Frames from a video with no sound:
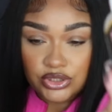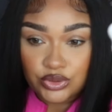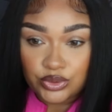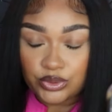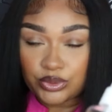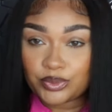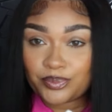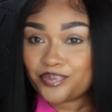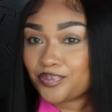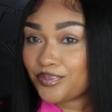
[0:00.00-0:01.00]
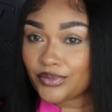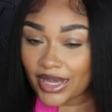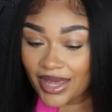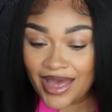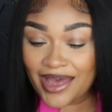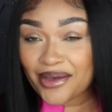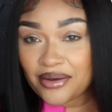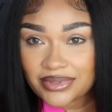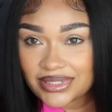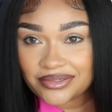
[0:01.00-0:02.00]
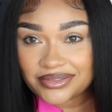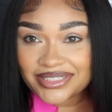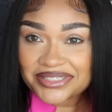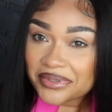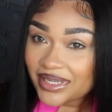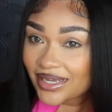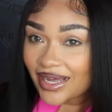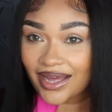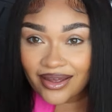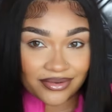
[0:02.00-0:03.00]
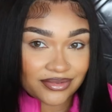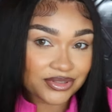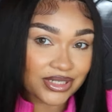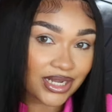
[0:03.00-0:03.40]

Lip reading: to help silk this wig out.